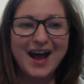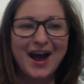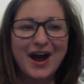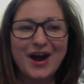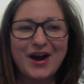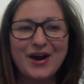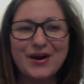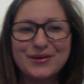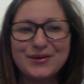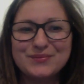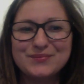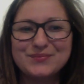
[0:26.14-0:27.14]

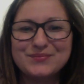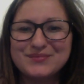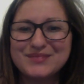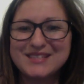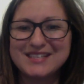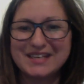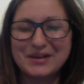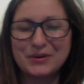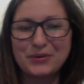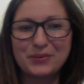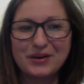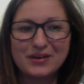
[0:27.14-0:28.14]

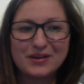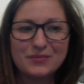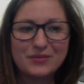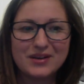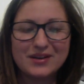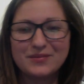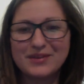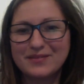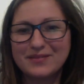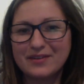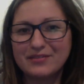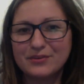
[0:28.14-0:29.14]
So welcome
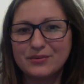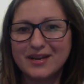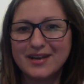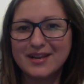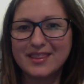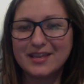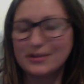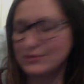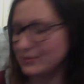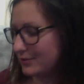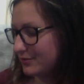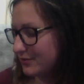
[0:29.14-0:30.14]
everyone. Thank you
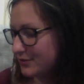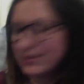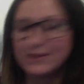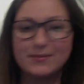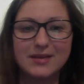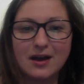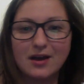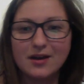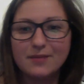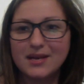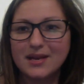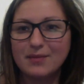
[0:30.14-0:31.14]
so much for joining me on a
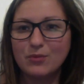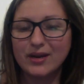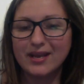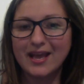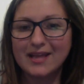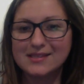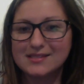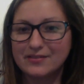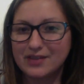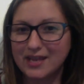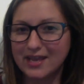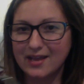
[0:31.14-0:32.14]
Monday morning at
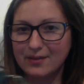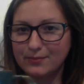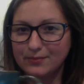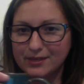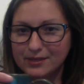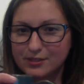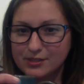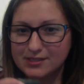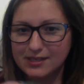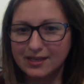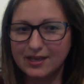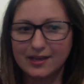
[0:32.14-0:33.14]
7 a.m.
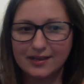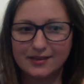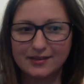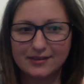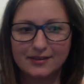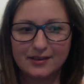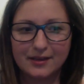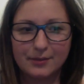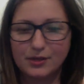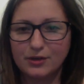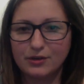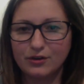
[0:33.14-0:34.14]
Just like I am
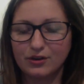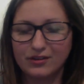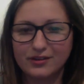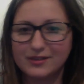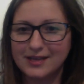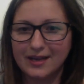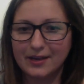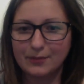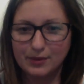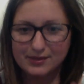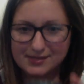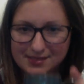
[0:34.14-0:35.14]
here all the
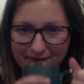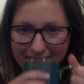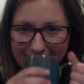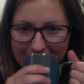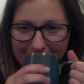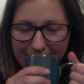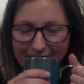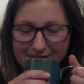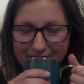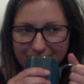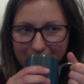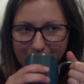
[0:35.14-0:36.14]
time on at
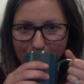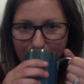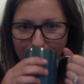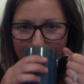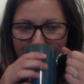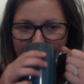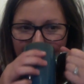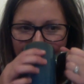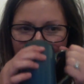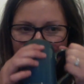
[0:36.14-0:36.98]
7 a.m. on Monday.